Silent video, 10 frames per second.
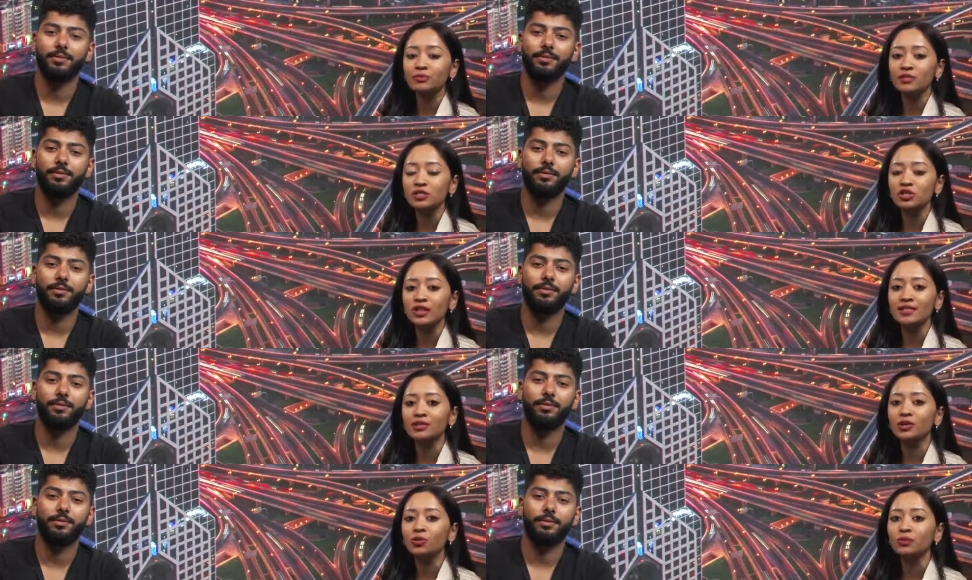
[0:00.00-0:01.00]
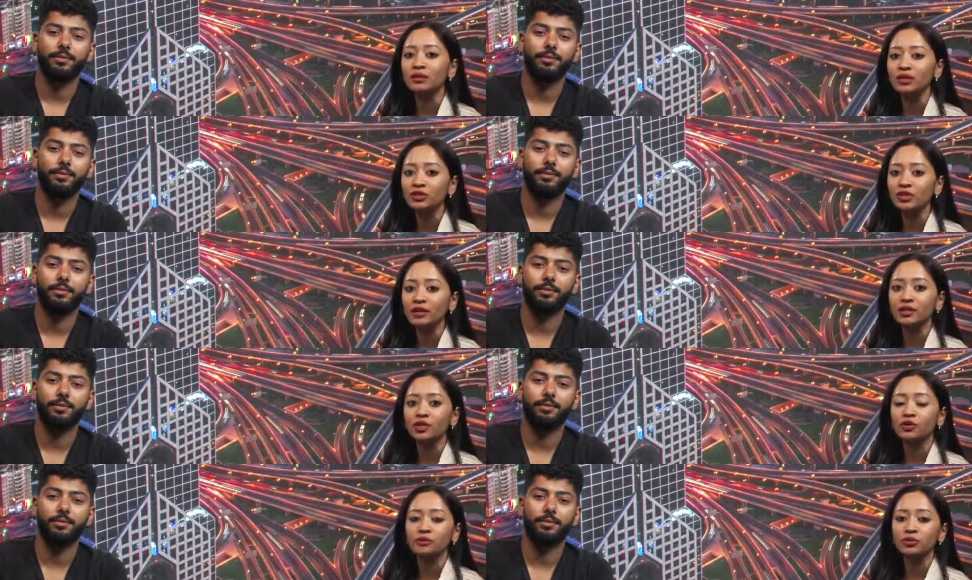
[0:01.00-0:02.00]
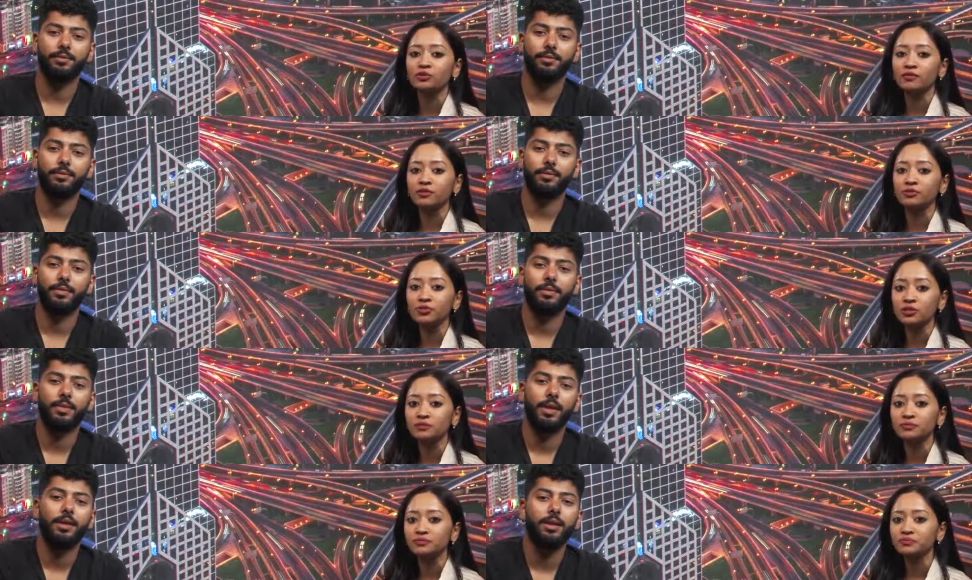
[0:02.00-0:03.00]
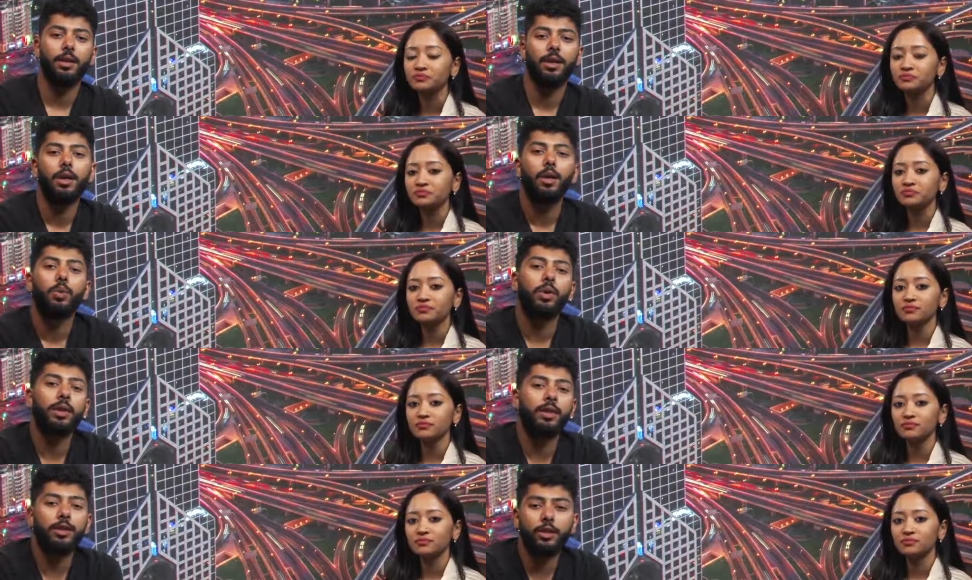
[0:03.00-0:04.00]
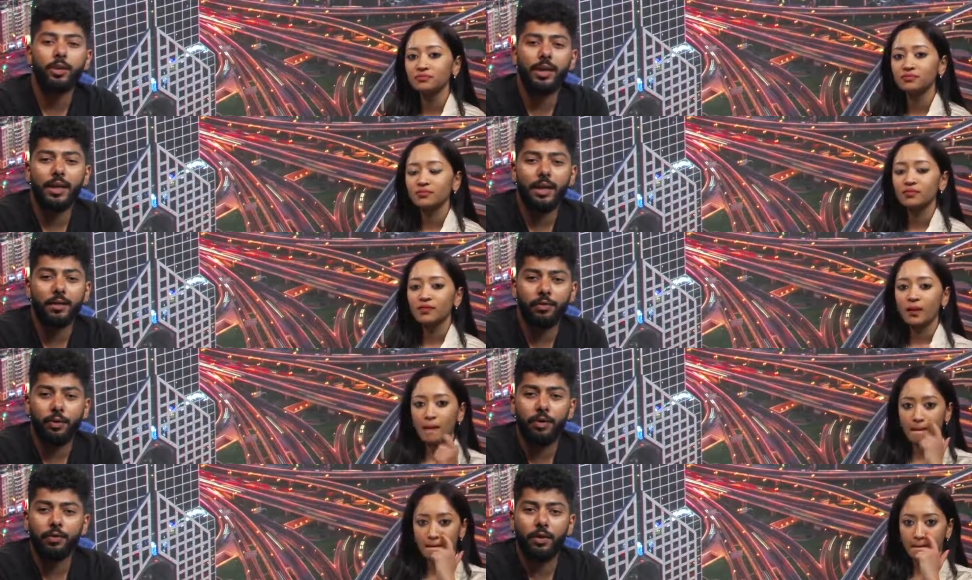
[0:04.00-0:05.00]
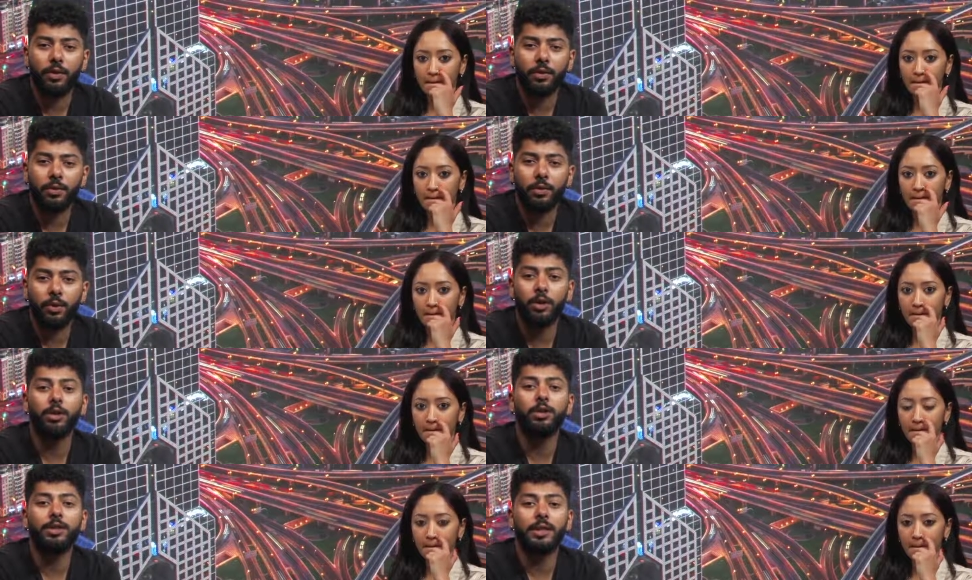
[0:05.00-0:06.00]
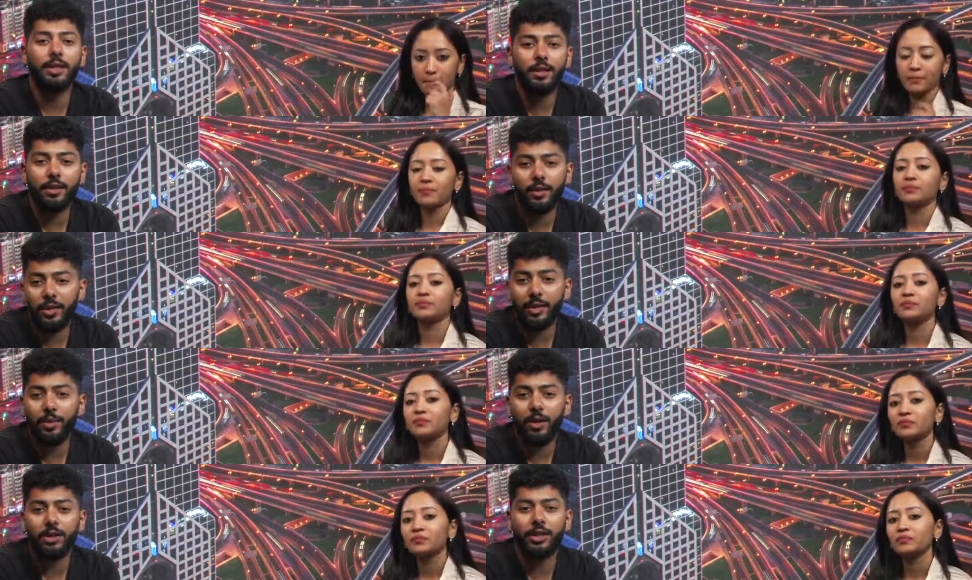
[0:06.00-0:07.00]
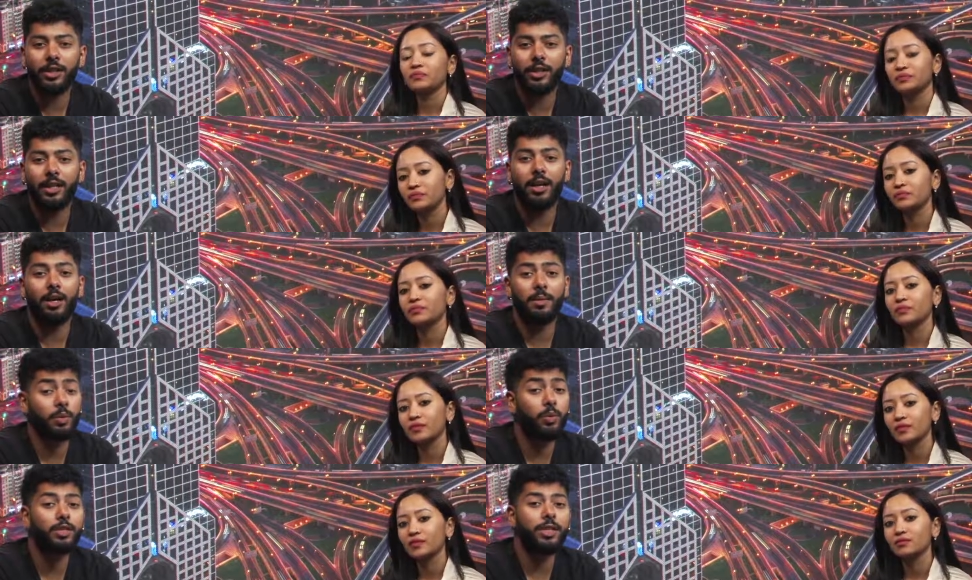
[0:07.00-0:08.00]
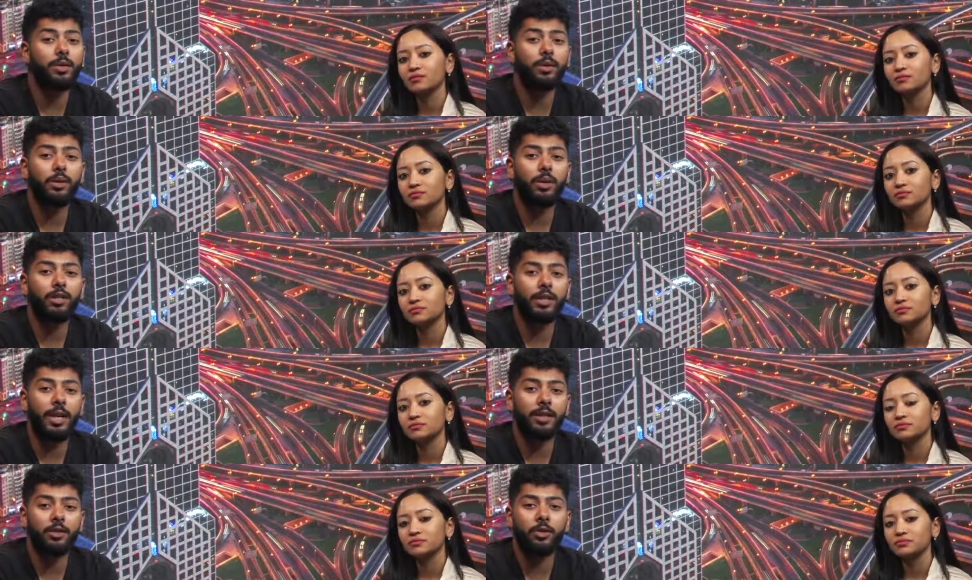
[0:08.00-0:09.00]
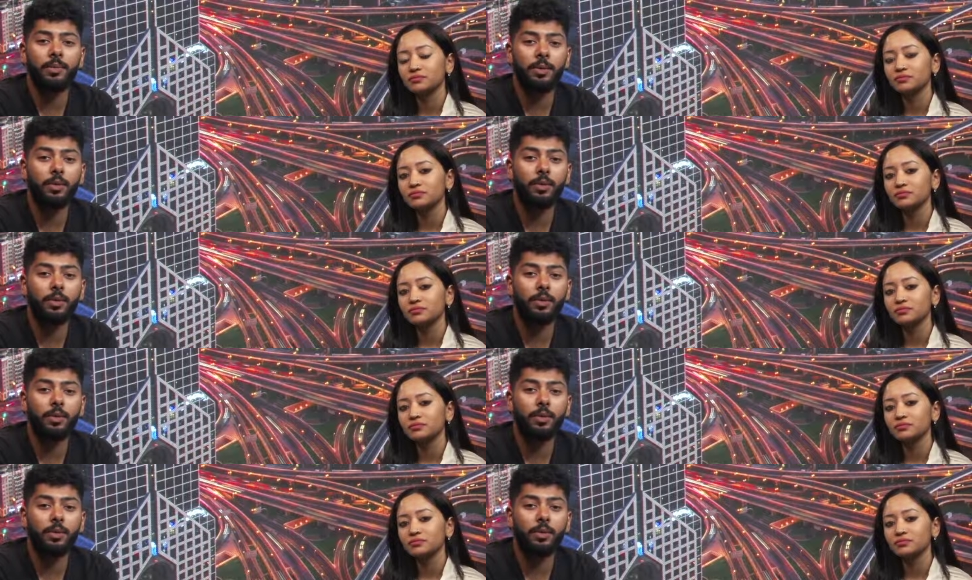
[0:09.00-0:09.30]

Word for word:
Speaker 1: position as a global leader in the crypto revolution.
Speaker 2: With the UAE at the forefront, the world eagerly watching, uh, the world's eagerly watching as the crypto